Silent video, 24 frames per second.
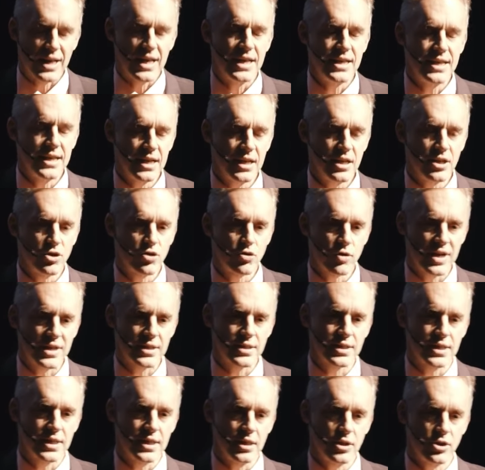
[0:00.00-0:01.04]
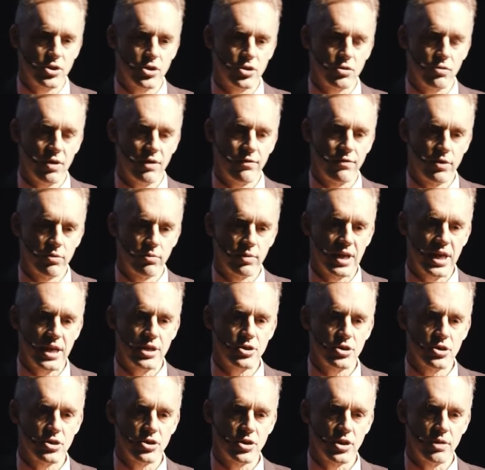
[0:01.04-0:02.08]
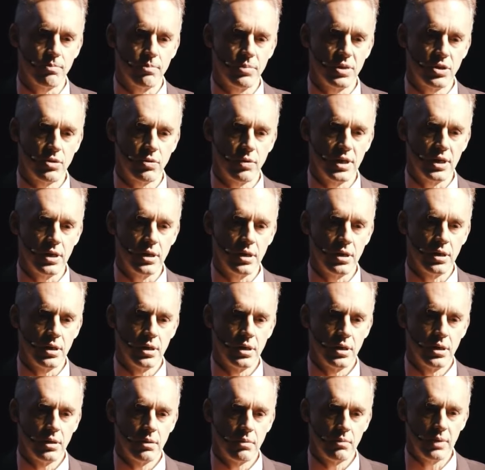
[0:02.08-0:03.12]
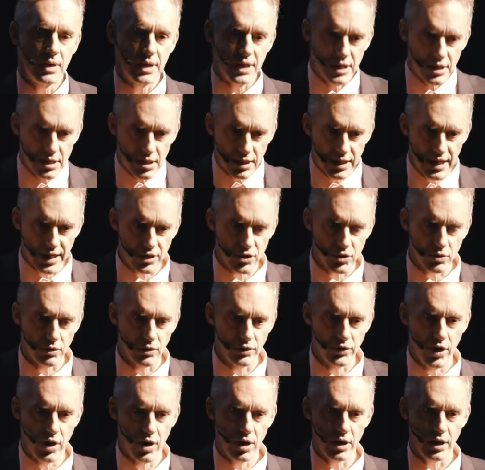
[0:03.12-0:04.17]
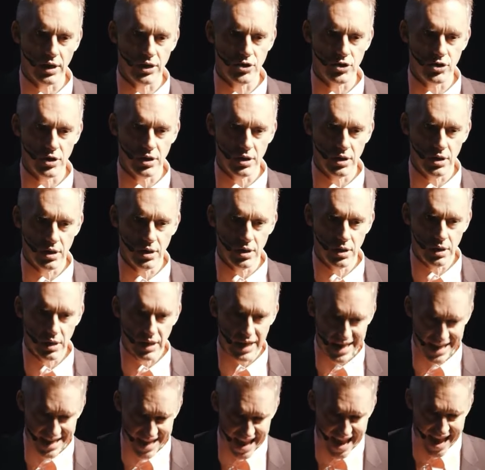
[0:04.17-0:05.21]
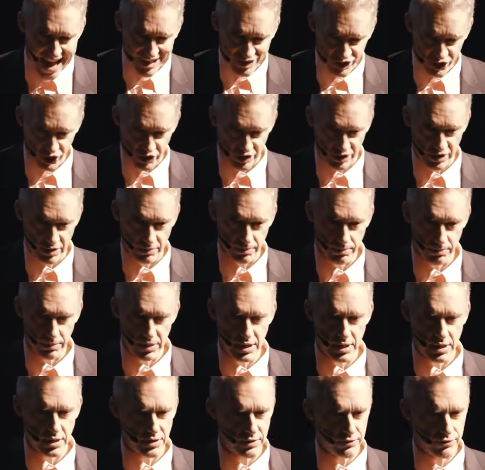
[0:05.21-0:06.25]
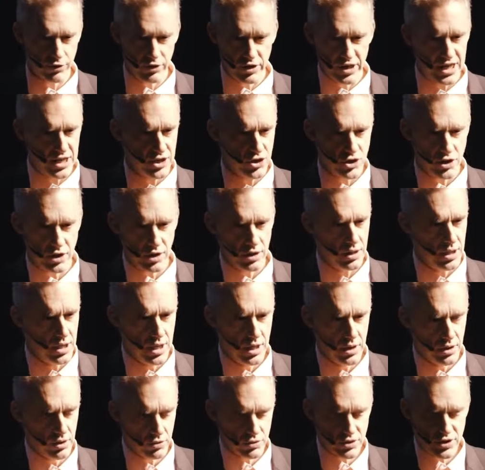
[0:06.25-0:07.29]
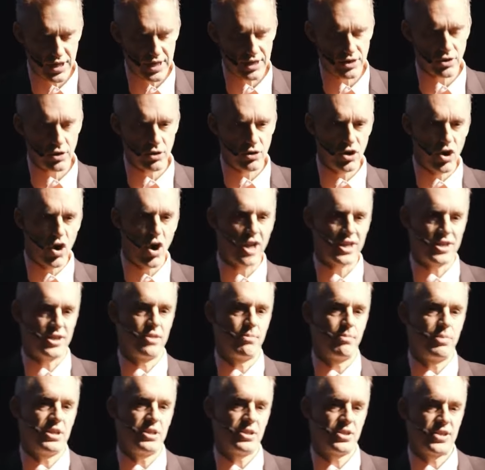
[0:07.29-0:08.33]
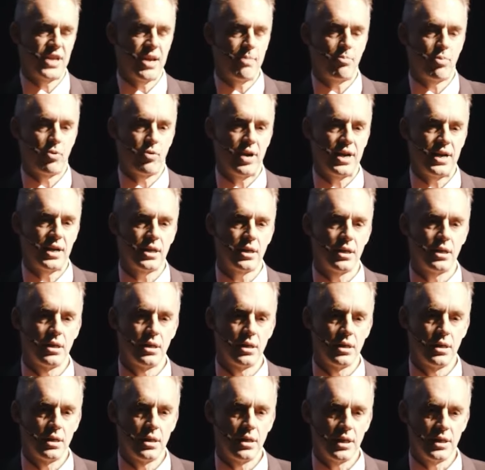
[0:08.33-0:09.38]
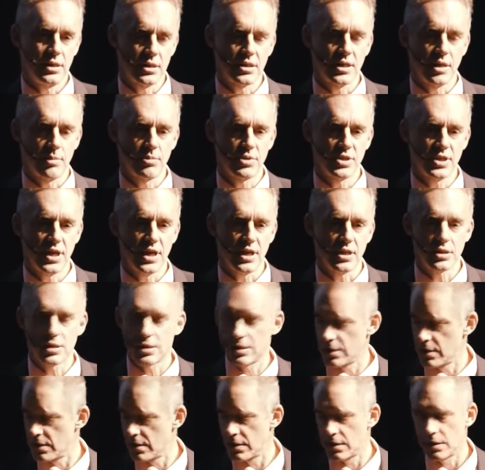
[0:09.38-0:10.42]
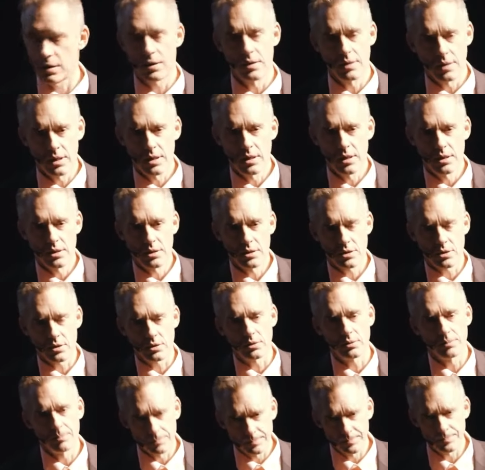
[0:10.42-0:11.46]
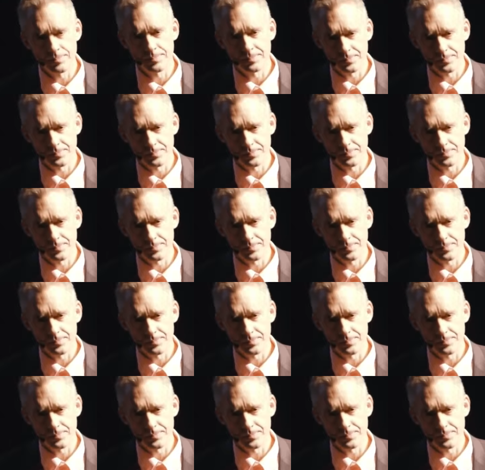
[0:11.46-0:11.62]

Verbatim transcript: he did address the issue of the relationship between intellectual knowledge and action, because for Nietzsche those things are not to be separated in some sense. So.